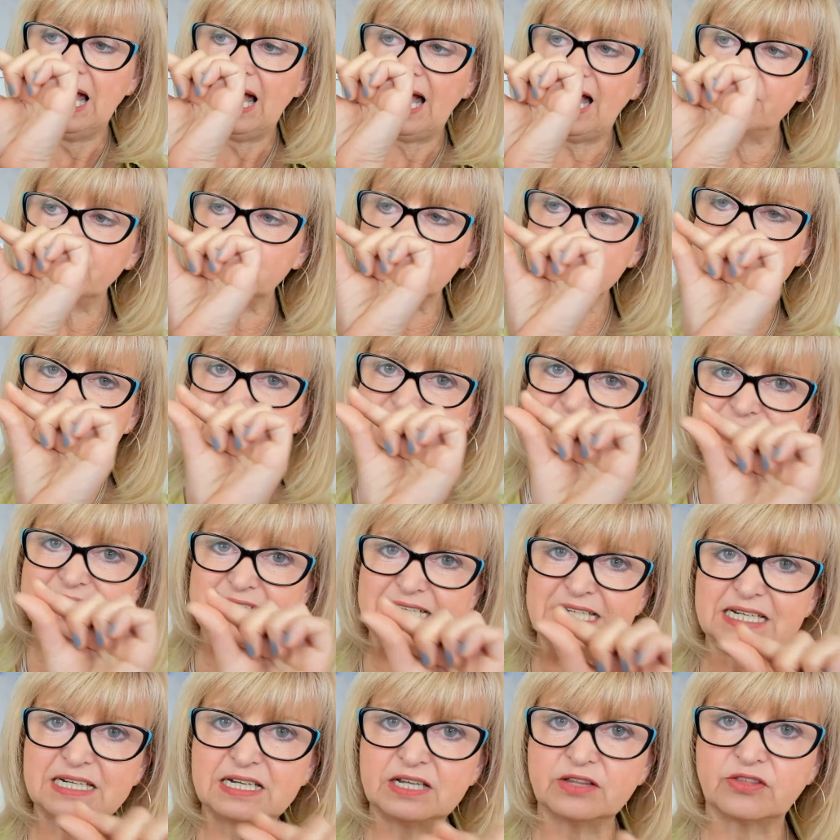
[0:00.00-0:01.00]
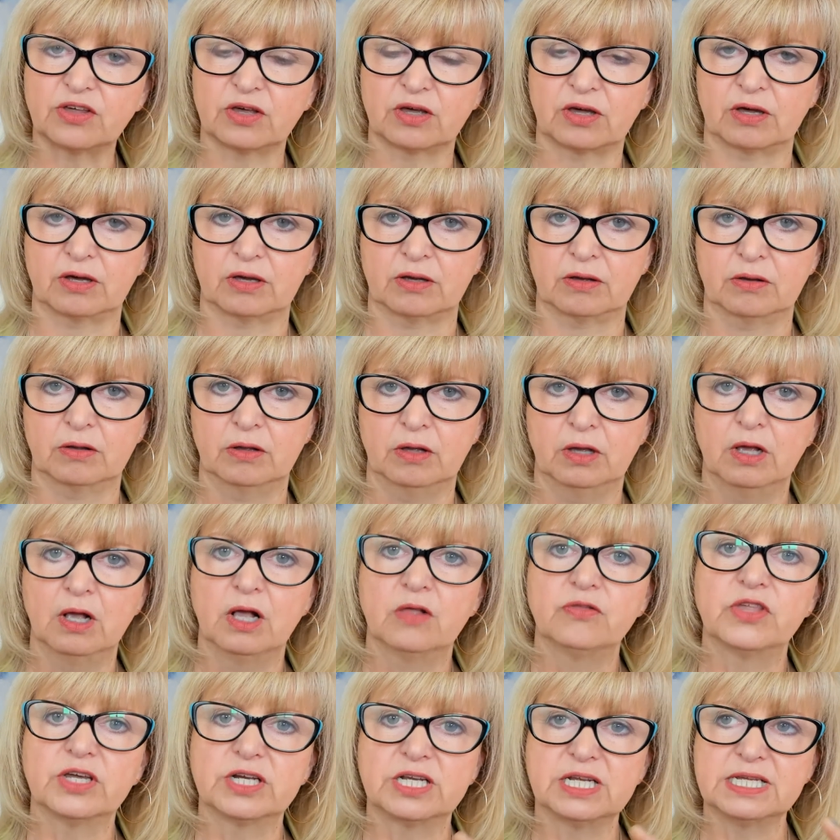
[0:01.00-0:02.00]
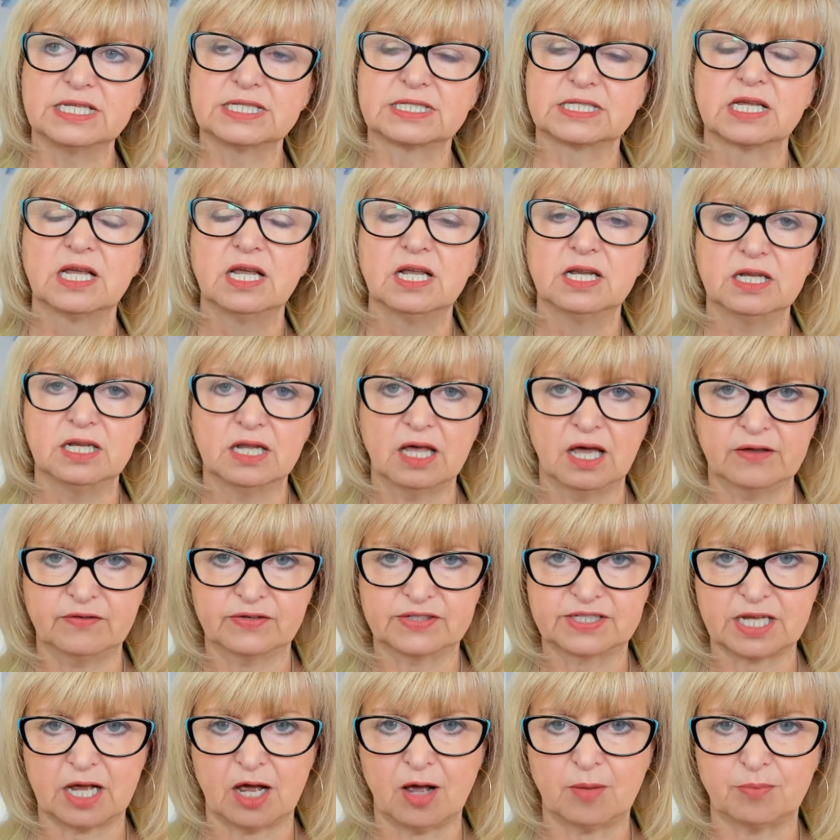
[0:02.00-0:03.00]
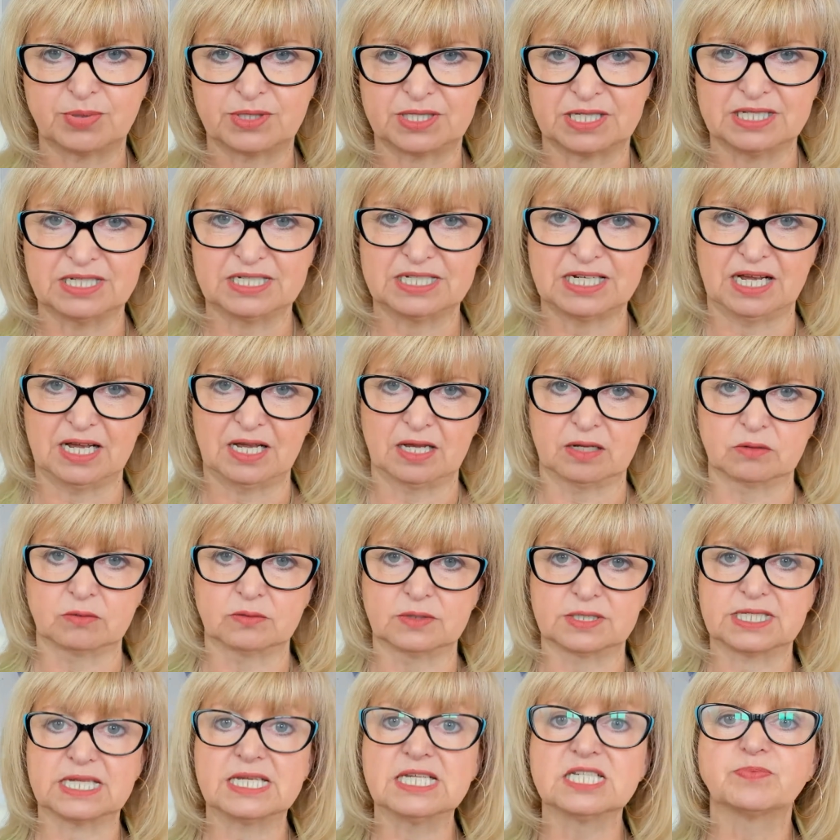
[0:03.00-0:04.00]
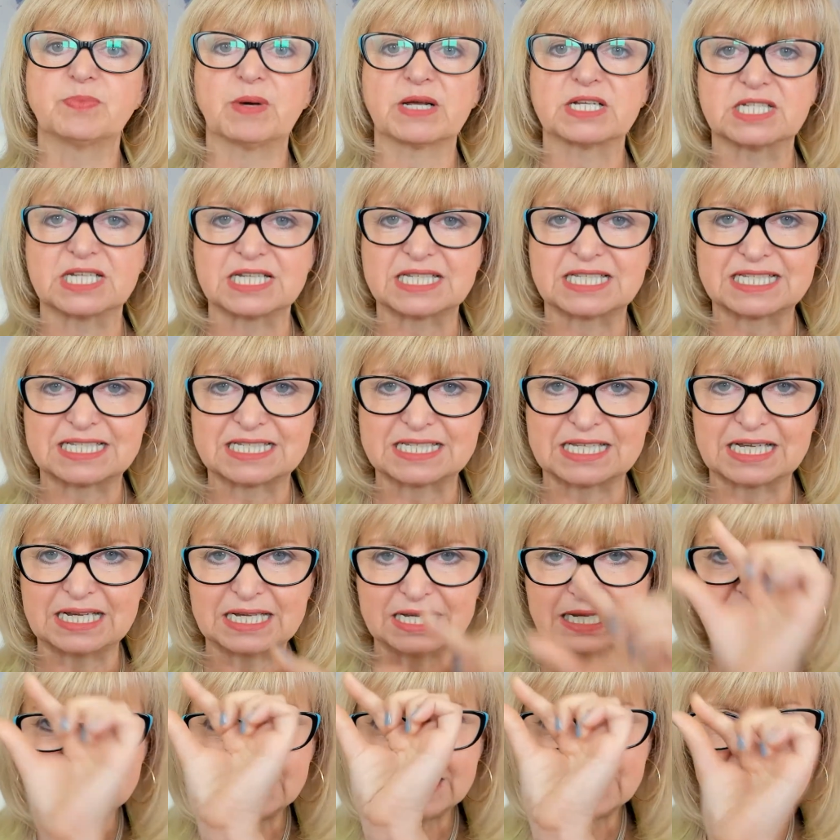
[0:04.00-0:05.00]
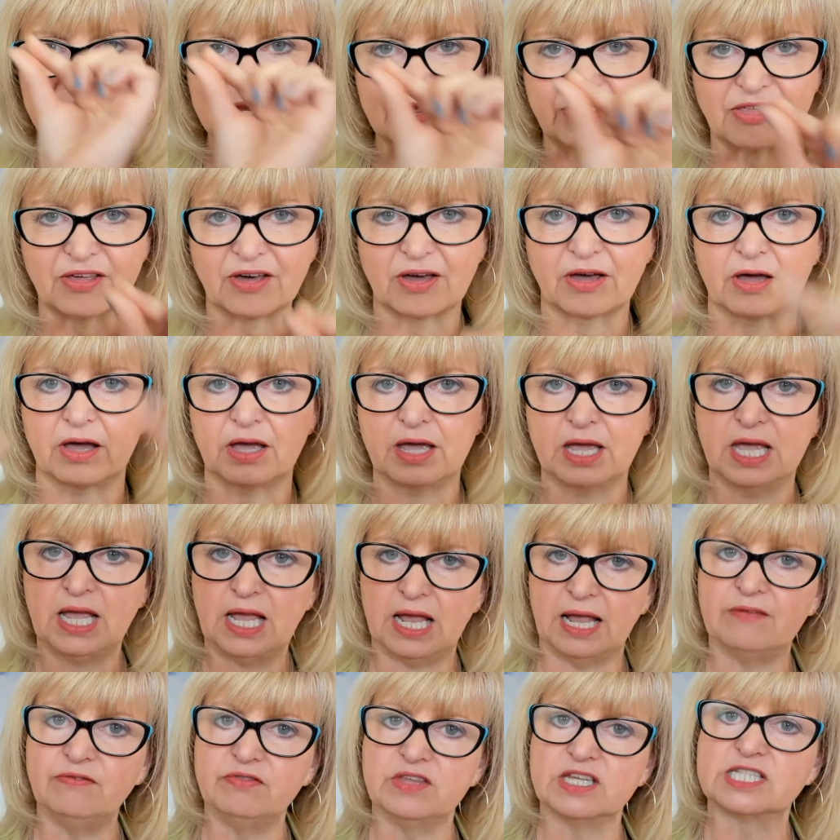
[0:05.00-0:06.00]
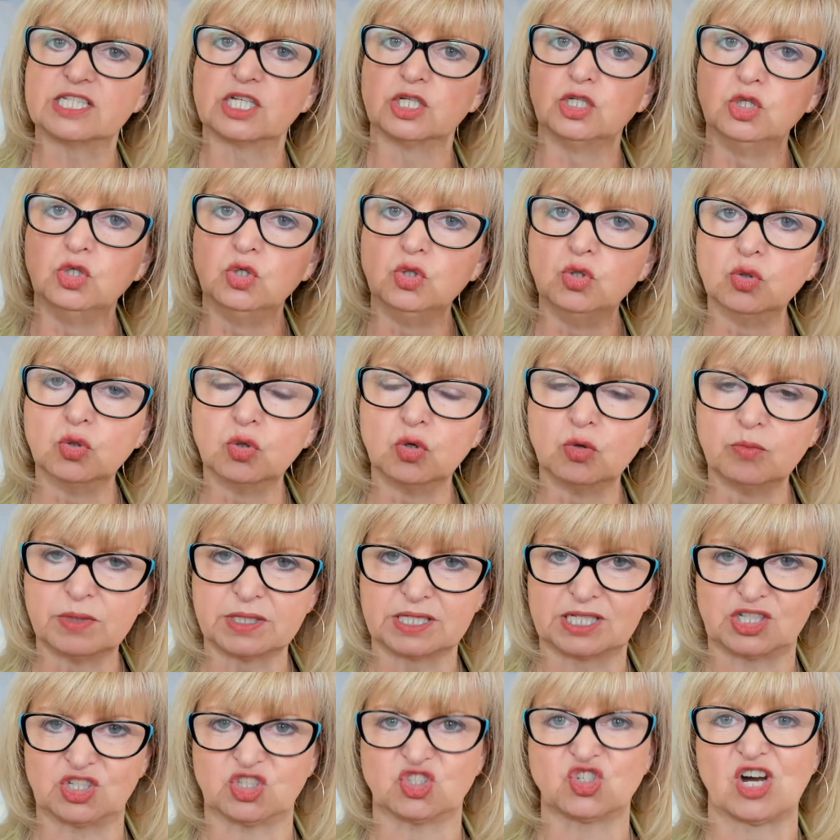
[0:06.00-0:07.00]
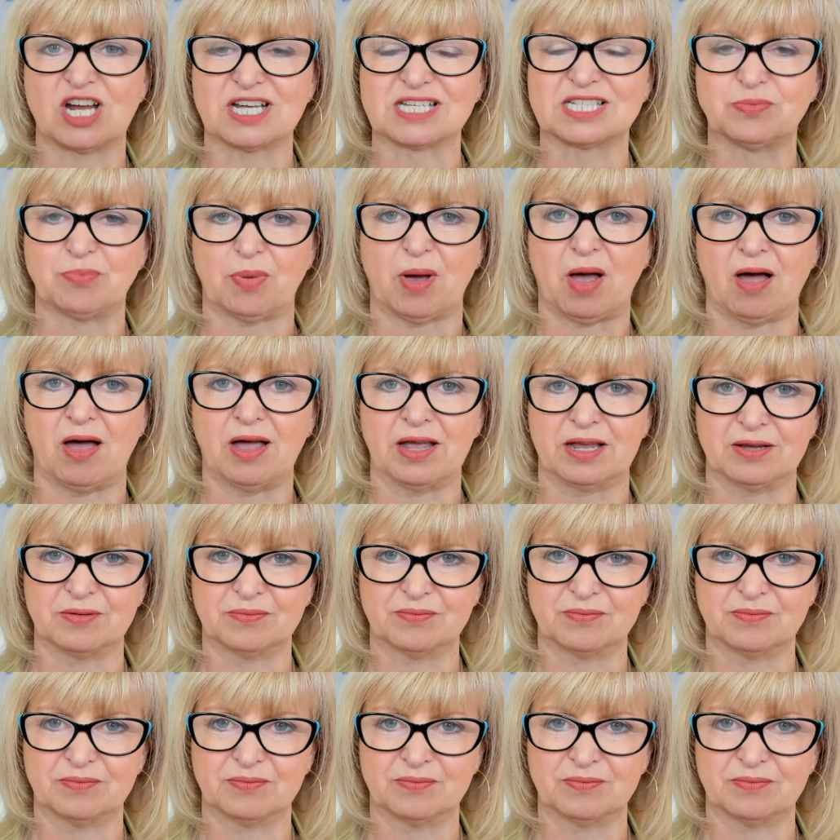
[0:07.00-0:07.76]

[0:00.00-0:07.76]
And the slither that is life's ups and downs is but a slither in this enormous stress pie.